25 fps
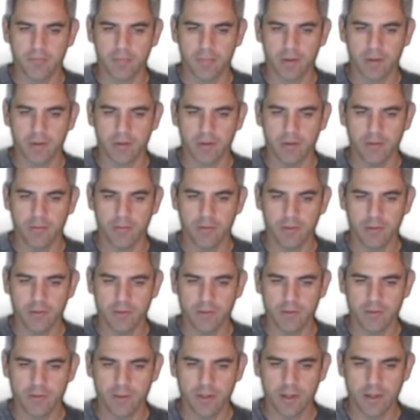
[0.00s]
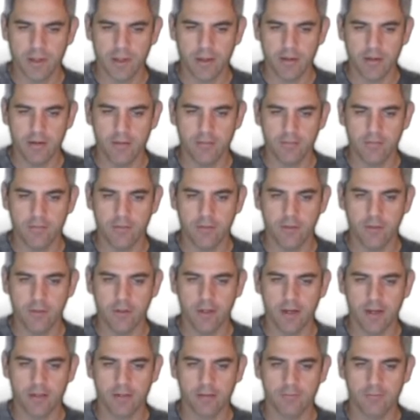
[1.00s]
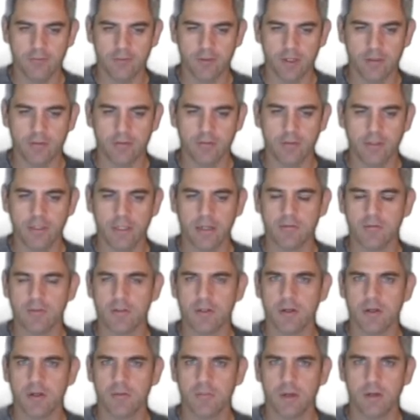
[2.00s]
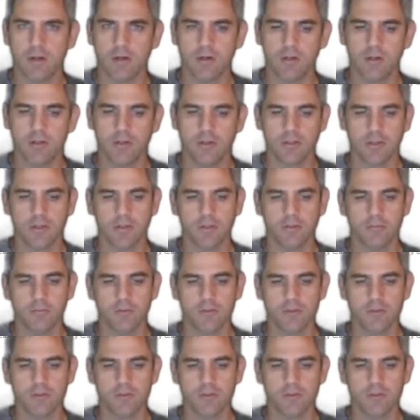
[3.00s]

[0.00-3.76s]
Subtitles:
you also have your Active Directory, like I was talking about earlier, which